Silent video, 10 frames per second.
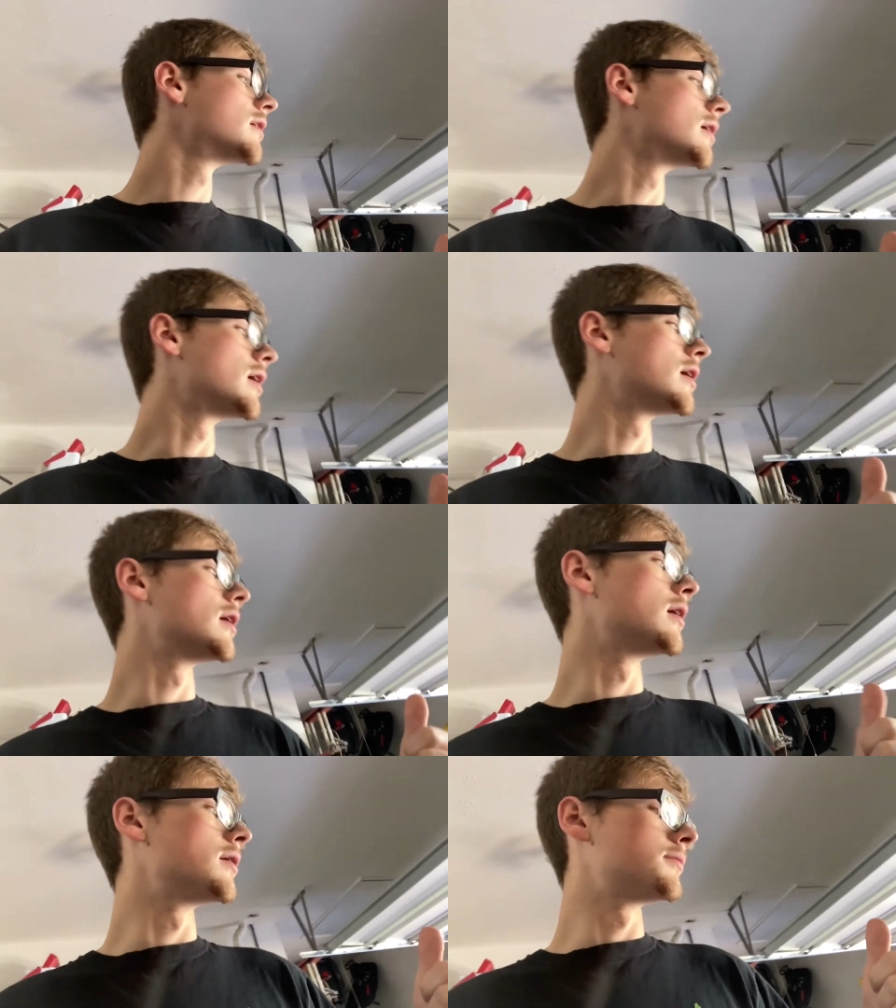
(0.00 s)

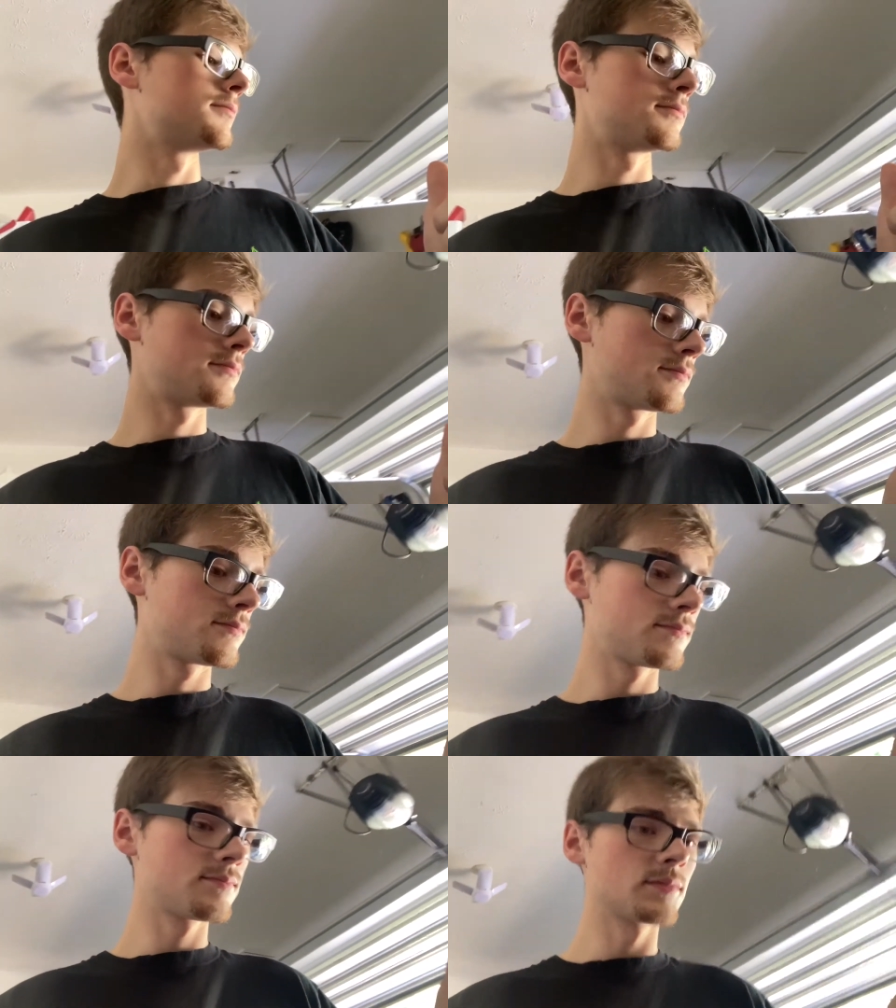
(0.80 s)
Um,
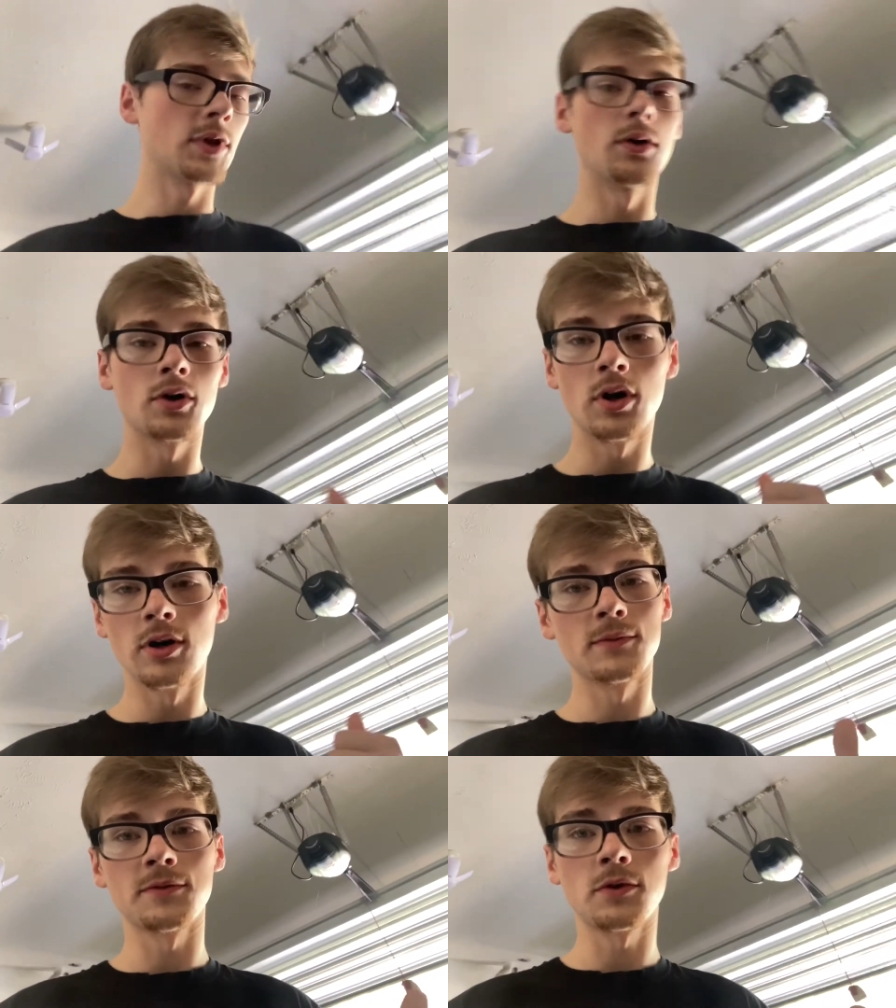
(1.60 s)
lower
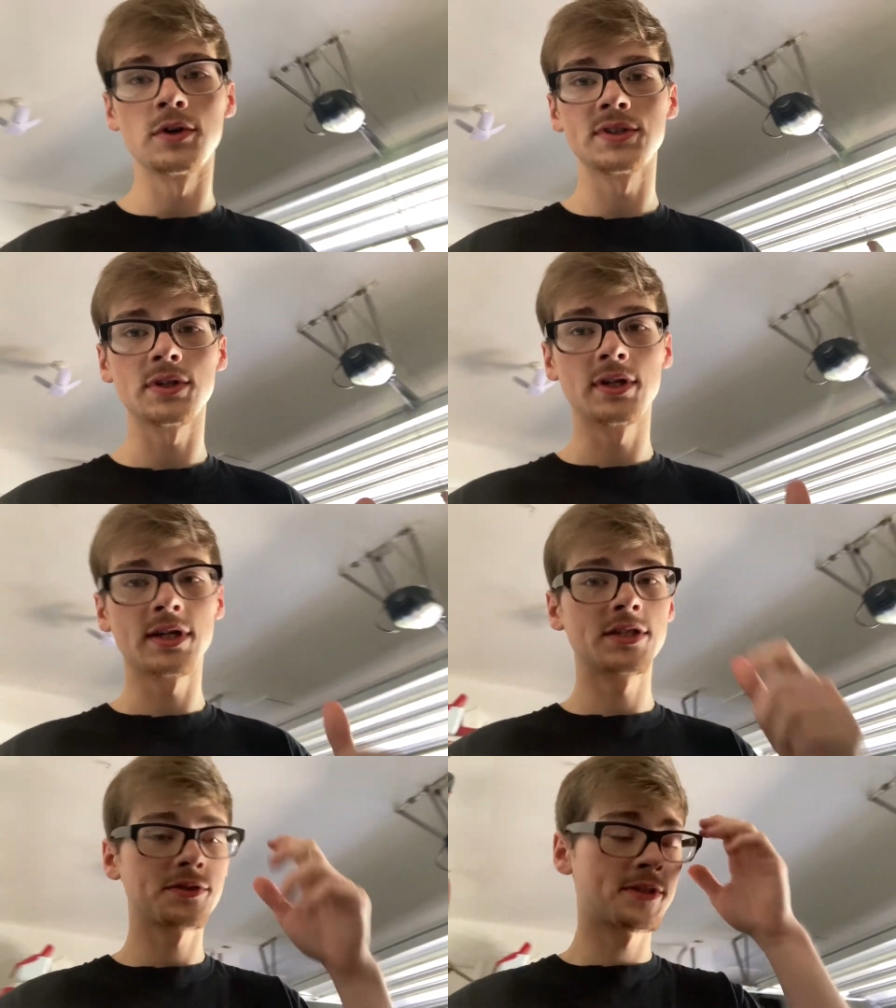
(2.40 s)
arms, of course, are going to
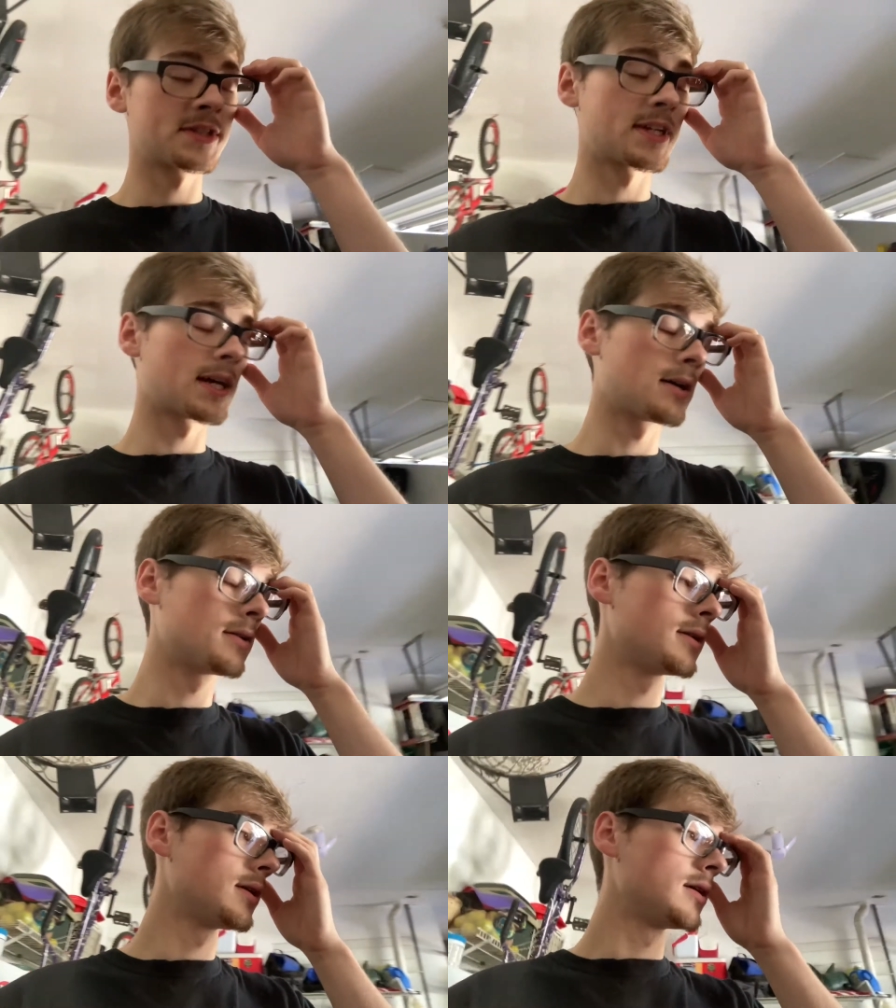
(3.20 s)
get switched out.
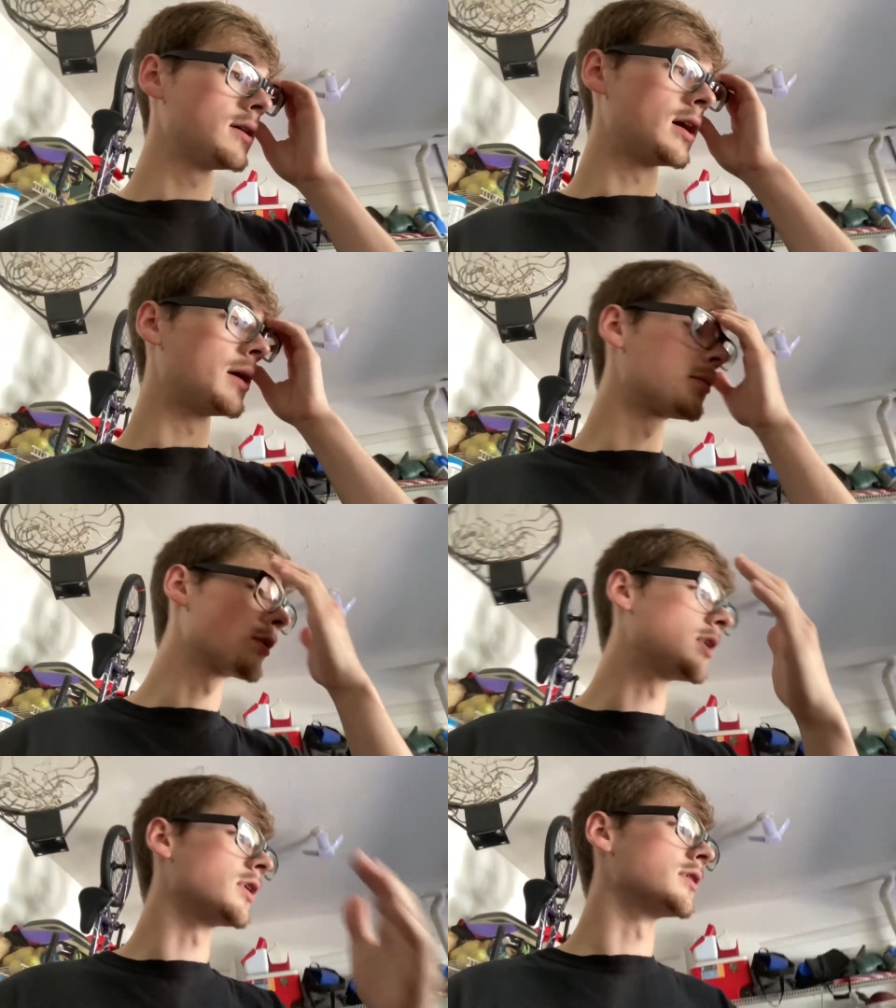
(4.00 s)
Upper
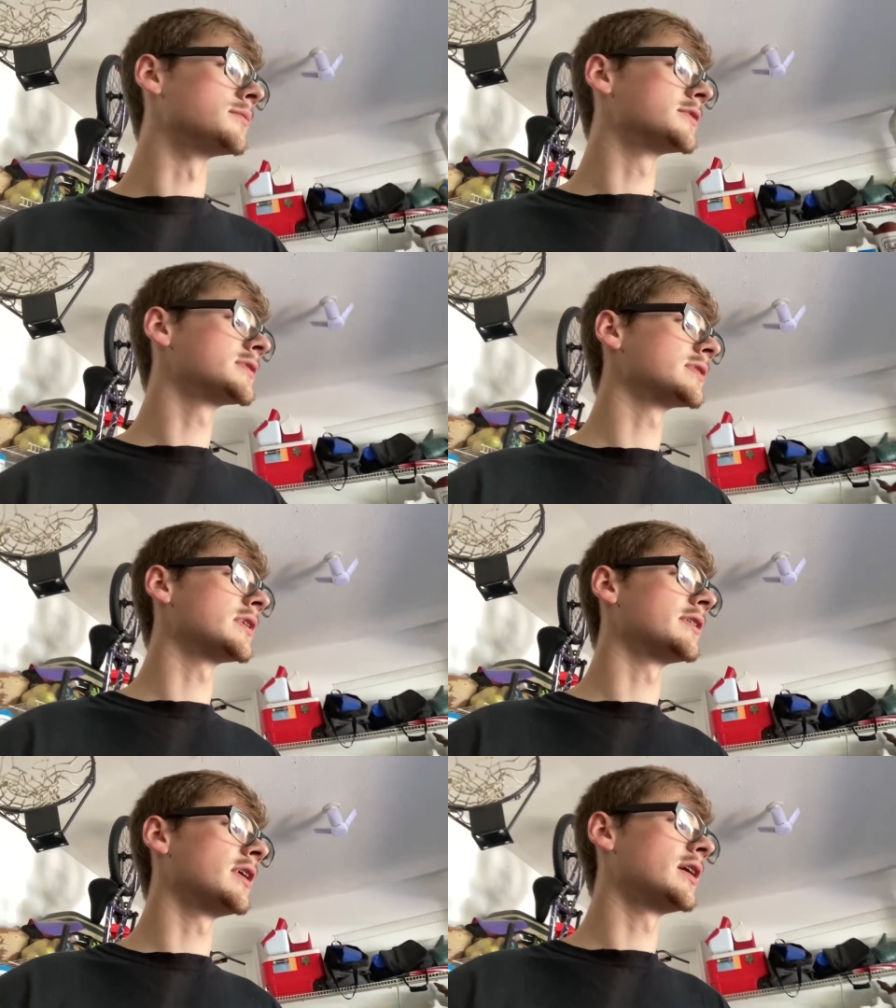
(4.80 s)
arms.
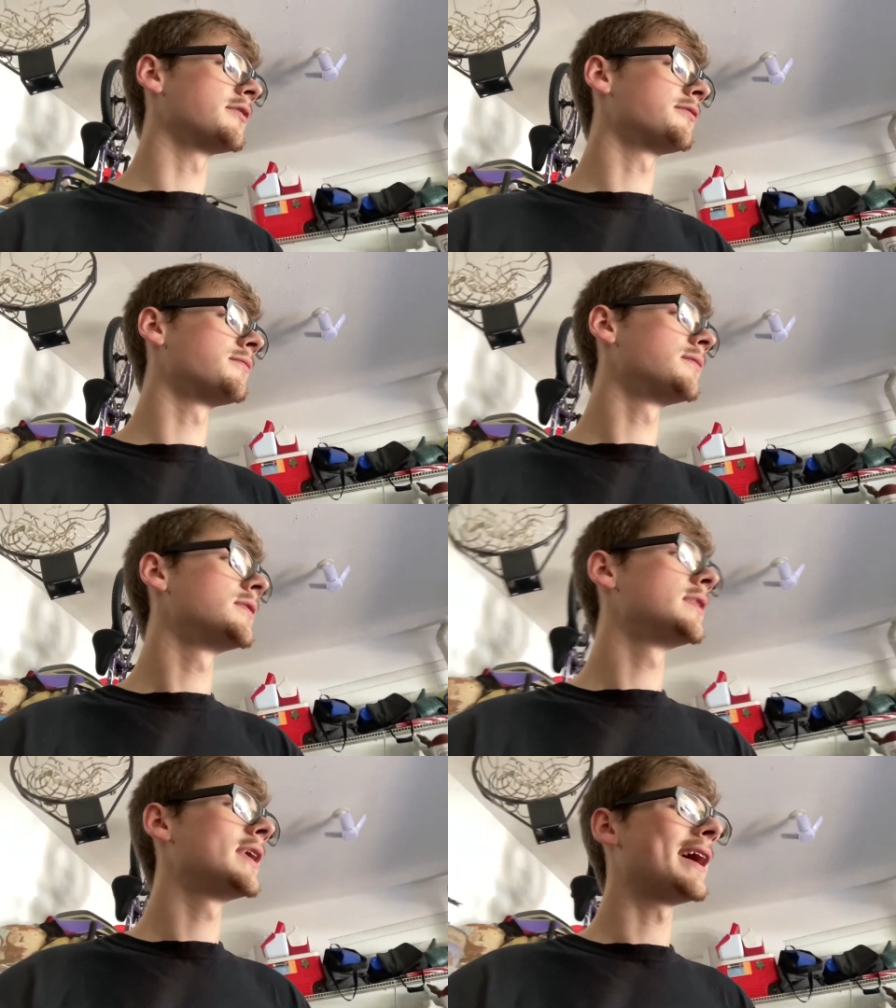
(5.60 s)
Uh,
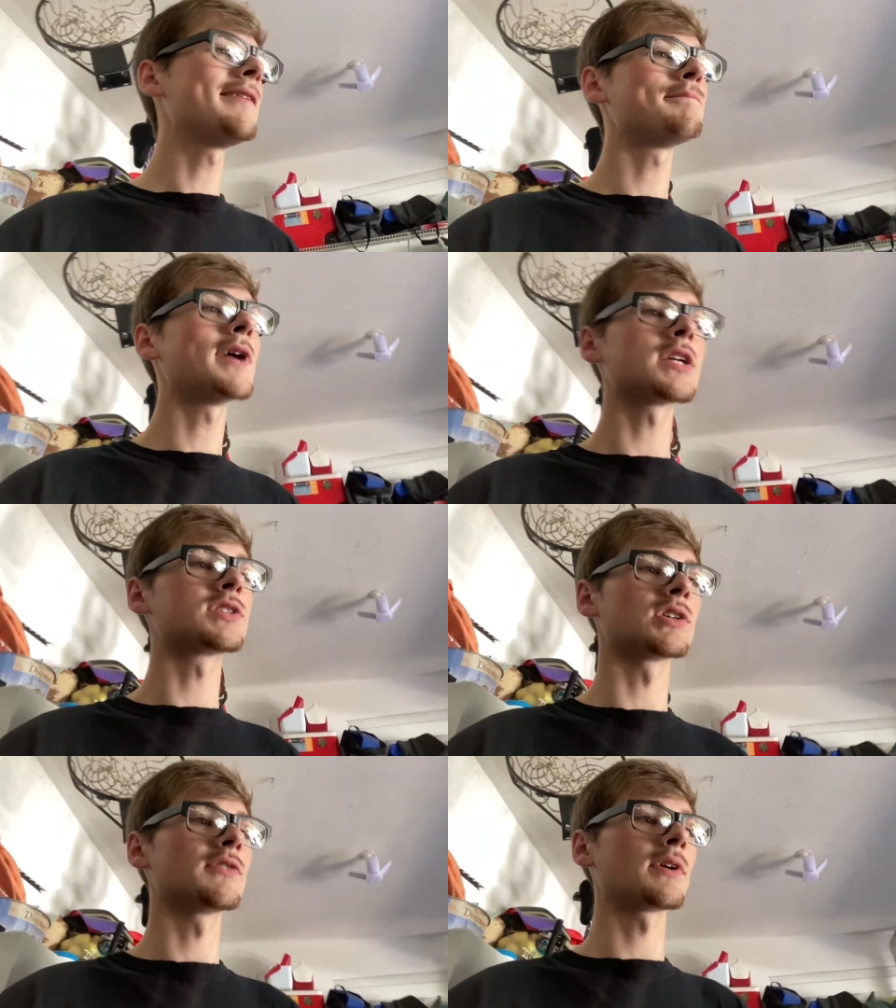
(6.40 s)
I'm not
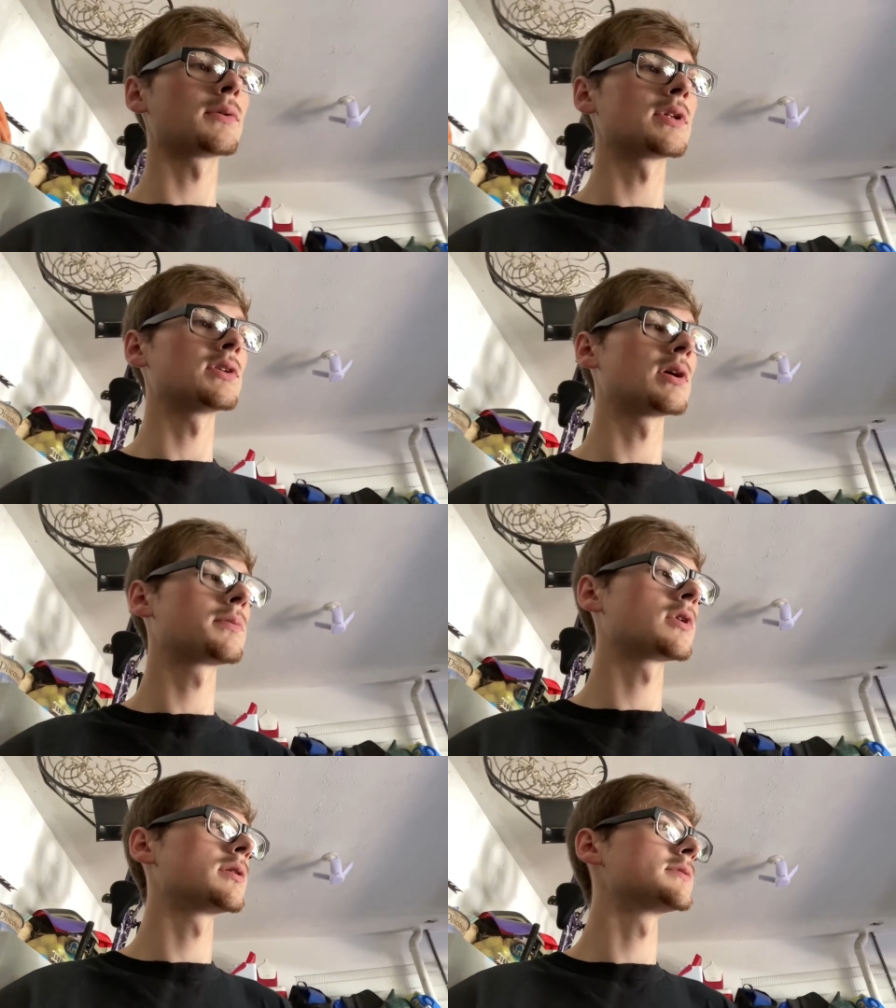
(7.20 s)
sure if I want to do upper
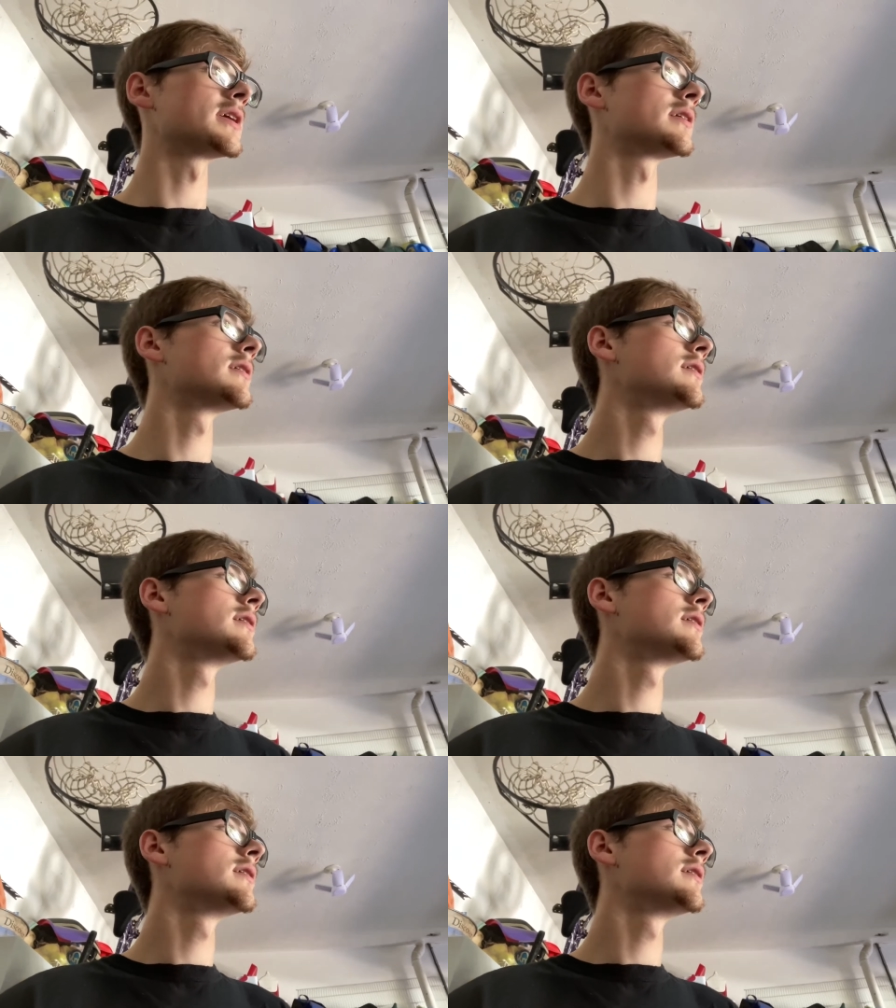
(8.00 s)
arms yet.